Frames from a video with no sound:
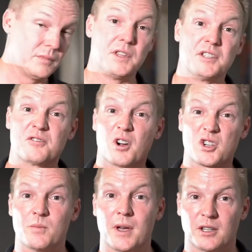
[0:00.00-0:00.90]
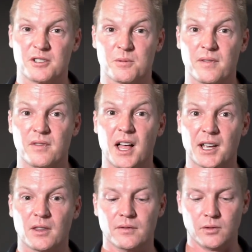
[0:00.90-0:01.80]
The instruction manual just went
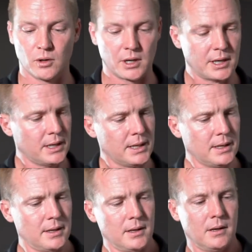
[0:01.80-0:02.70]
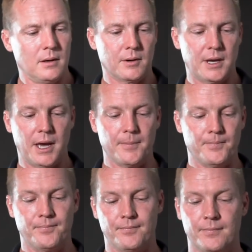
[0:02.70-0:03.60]
flying on the floor.
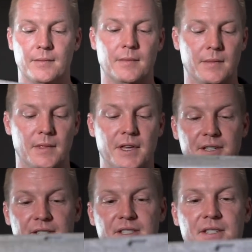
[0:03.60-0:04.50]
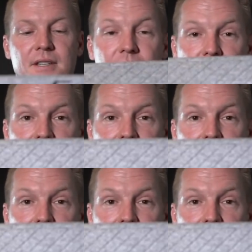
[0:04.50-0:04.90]
Okay, this